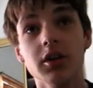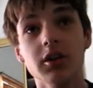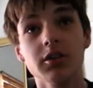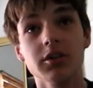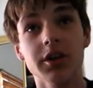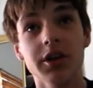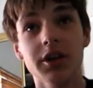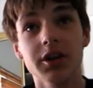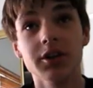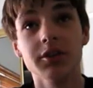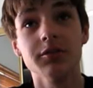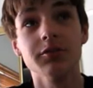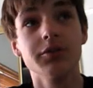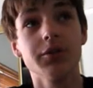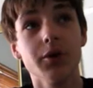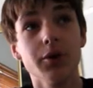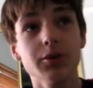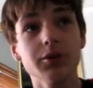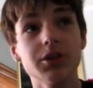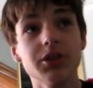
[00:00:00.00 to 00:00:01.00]
And
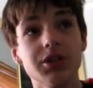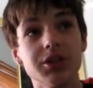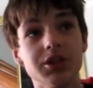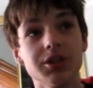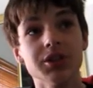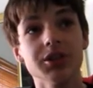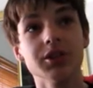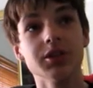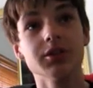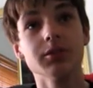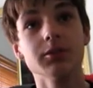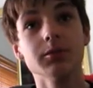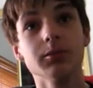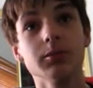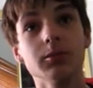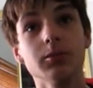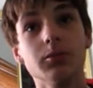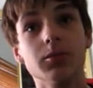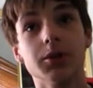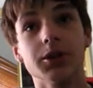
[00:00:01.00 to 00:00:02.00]
folks,
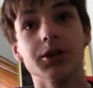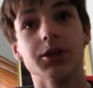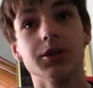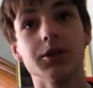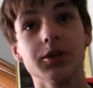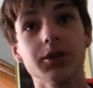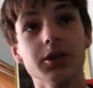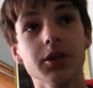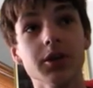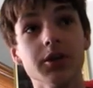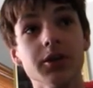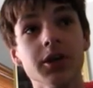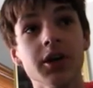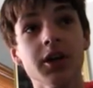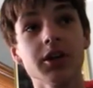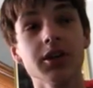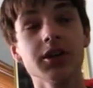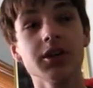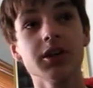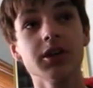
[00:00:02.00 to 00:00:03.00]
what do you know
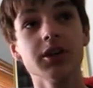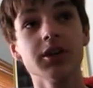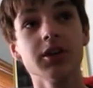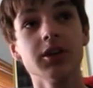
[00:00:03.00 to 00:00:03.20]
next?